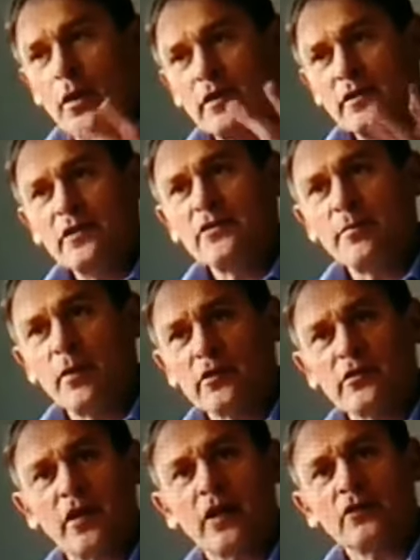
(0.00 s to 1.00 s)
when these
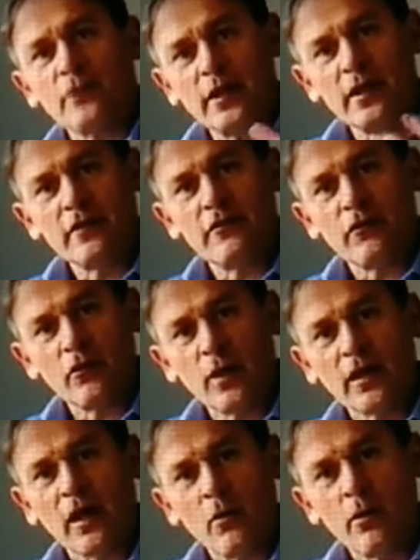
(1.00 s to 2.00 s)
birds are training for
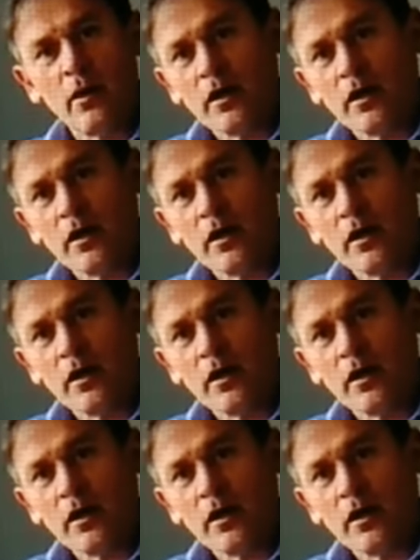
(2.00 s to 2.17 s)
1 hour,